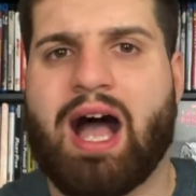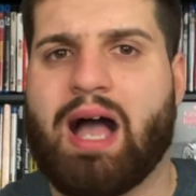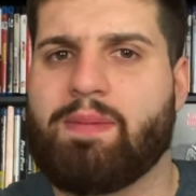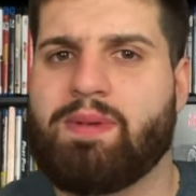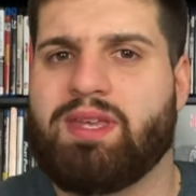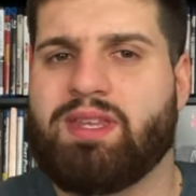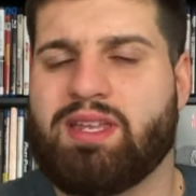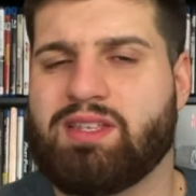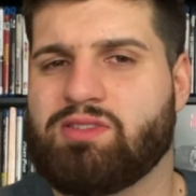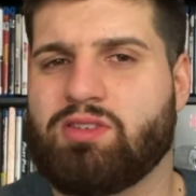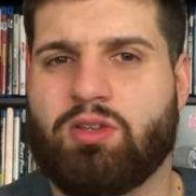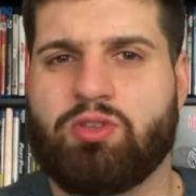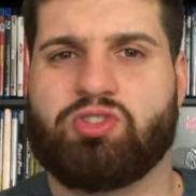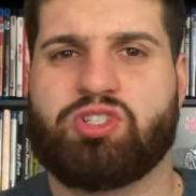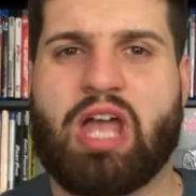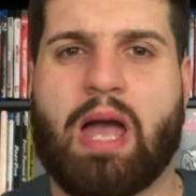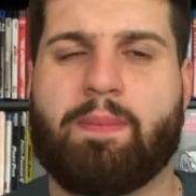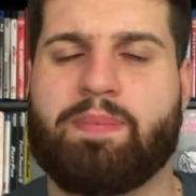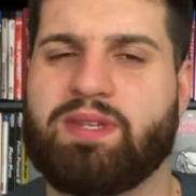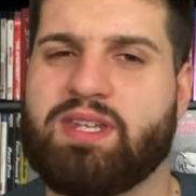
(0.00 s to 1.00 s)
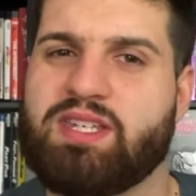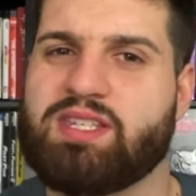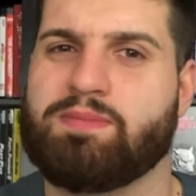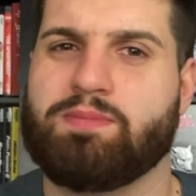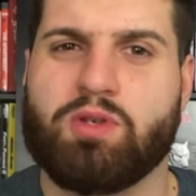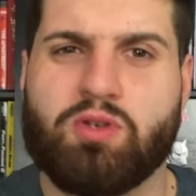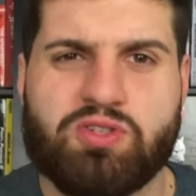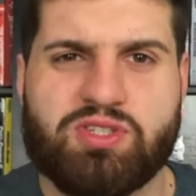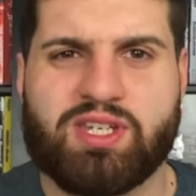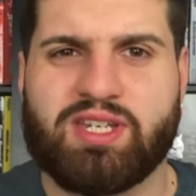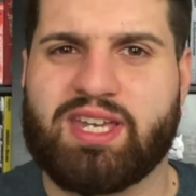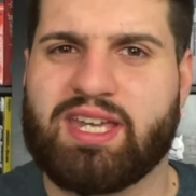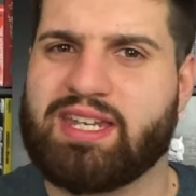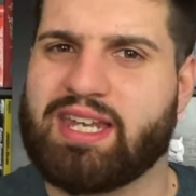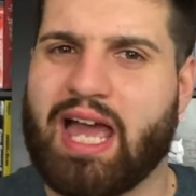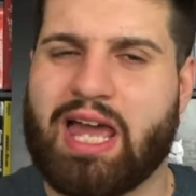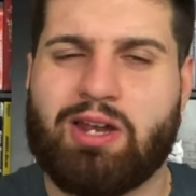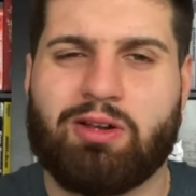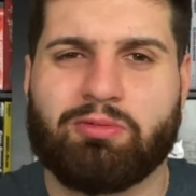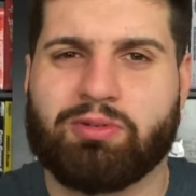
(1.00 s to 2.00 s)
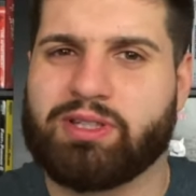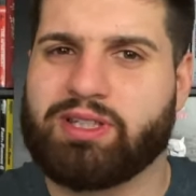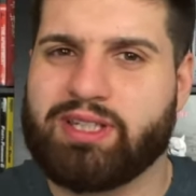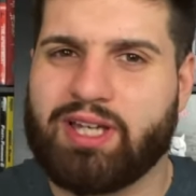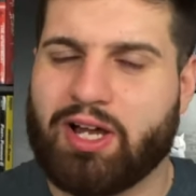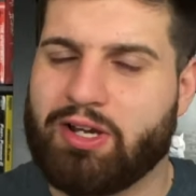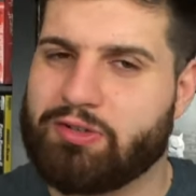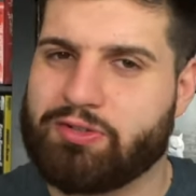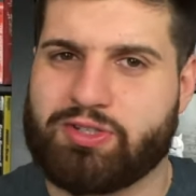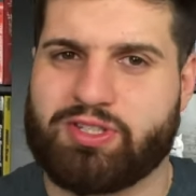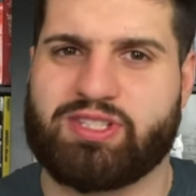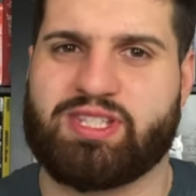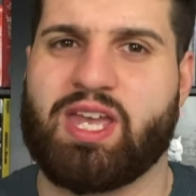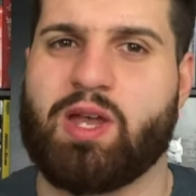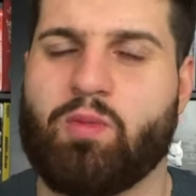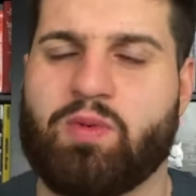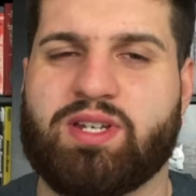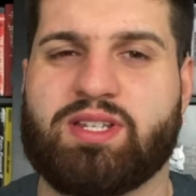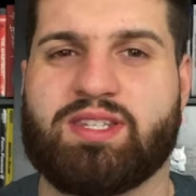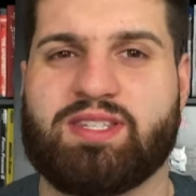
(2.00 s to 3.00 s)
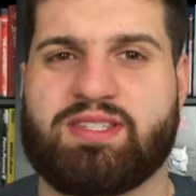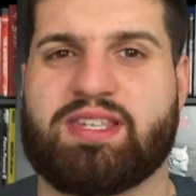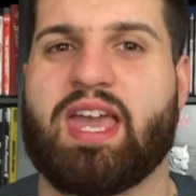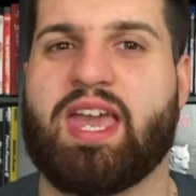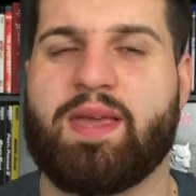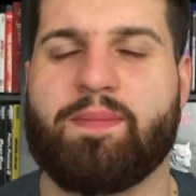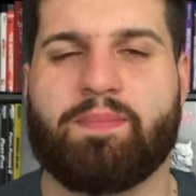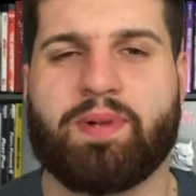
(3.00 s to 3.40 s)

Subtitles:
I mean, it's all Japanese music and I don't really understand what it's saying,